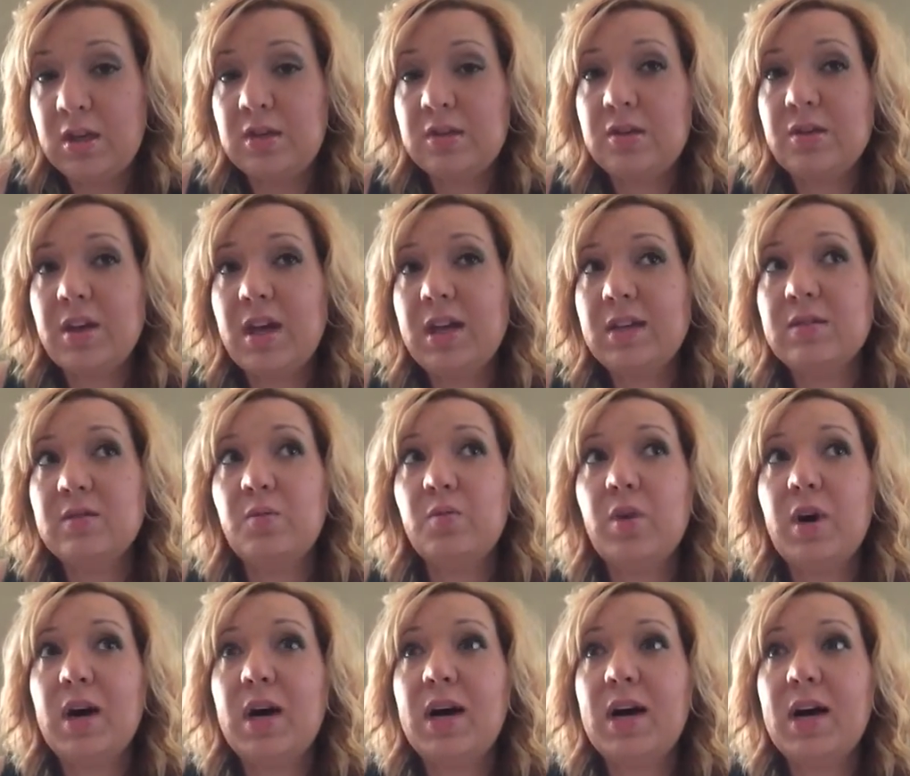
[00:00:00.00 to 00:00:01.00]
So that's
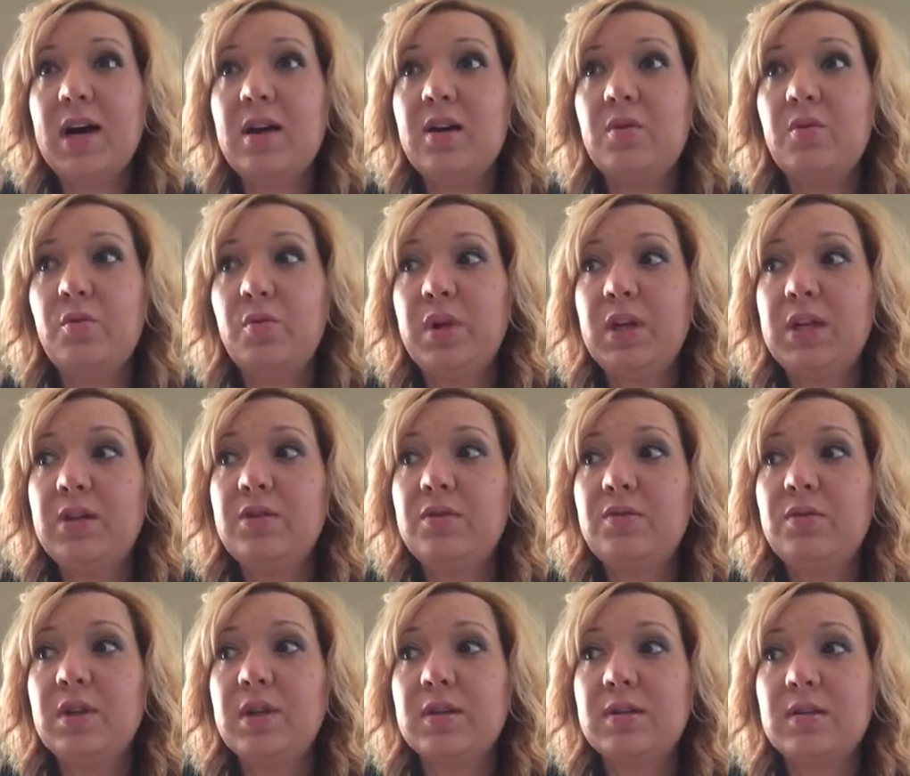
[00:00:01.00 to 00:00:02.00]
why we
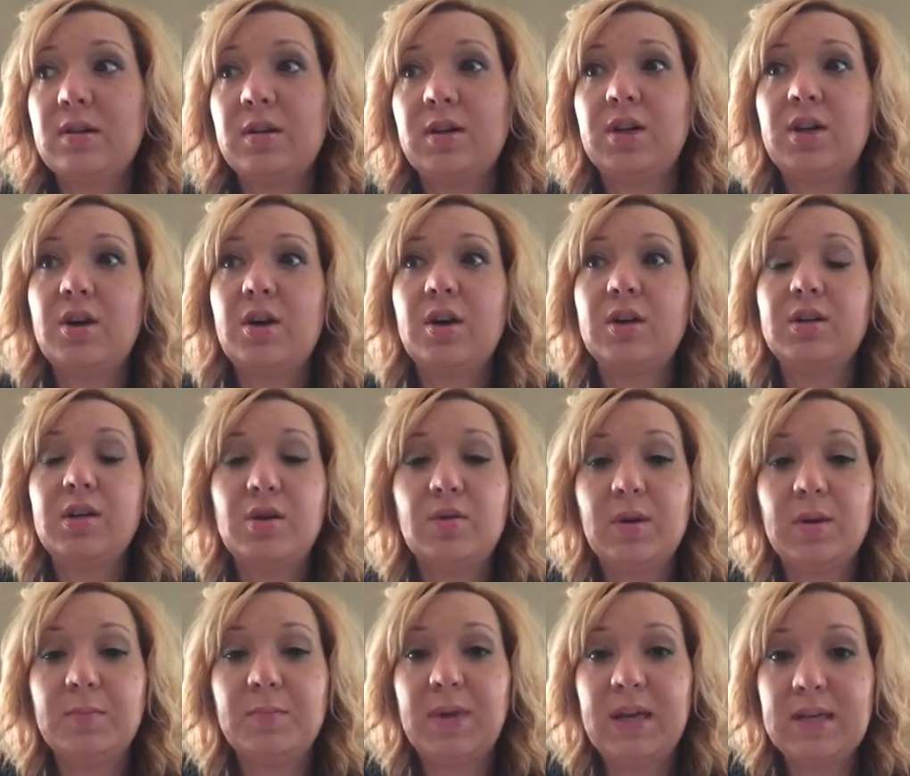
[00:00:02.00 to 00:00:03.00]
do this on an
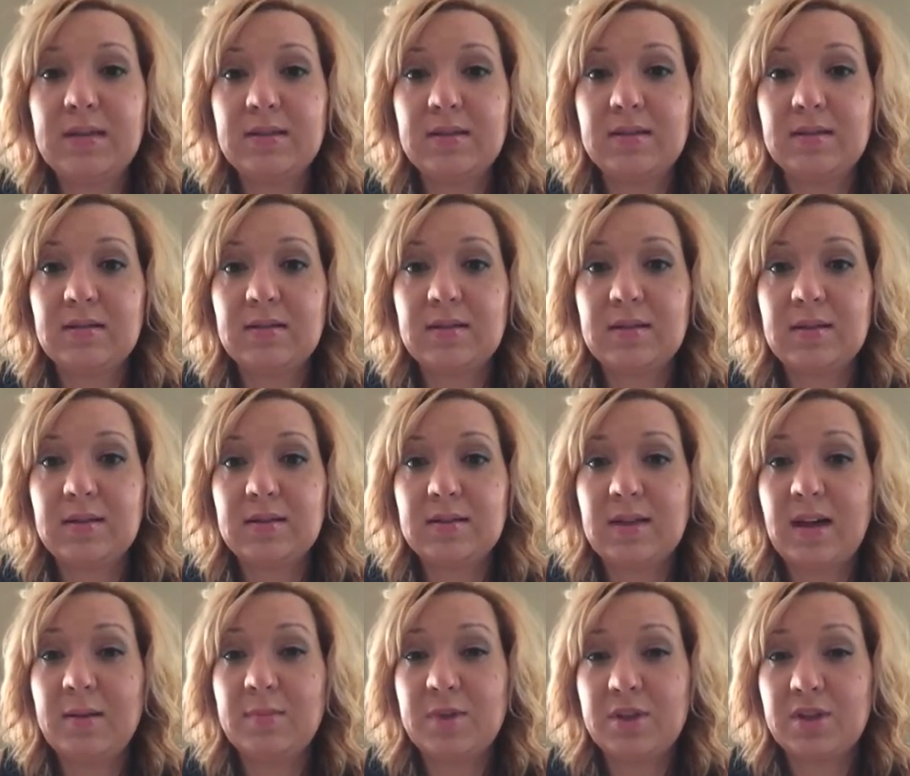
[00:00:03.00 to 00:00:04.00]
ongoing basis, to
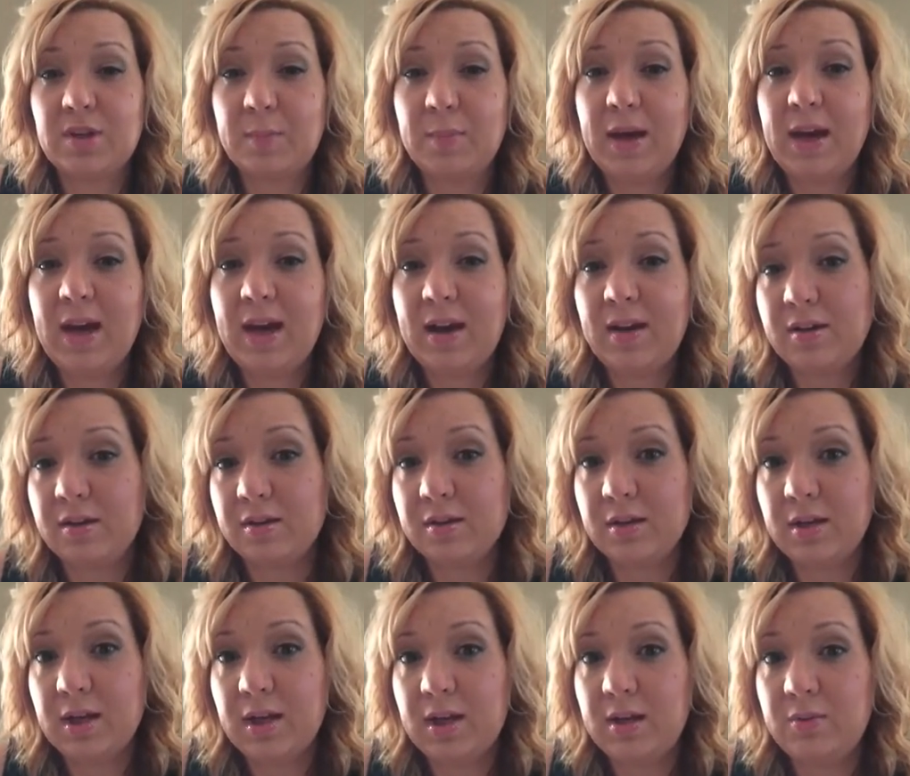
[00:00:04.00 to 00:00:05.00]
establish a
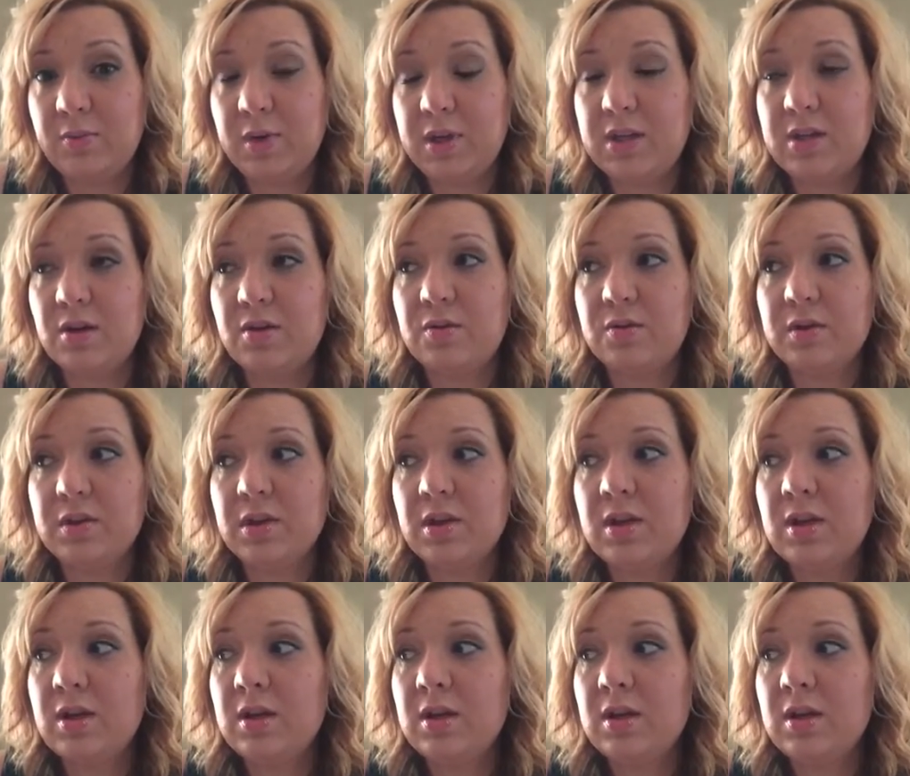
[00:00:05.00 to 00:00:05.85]
pattern, and we don't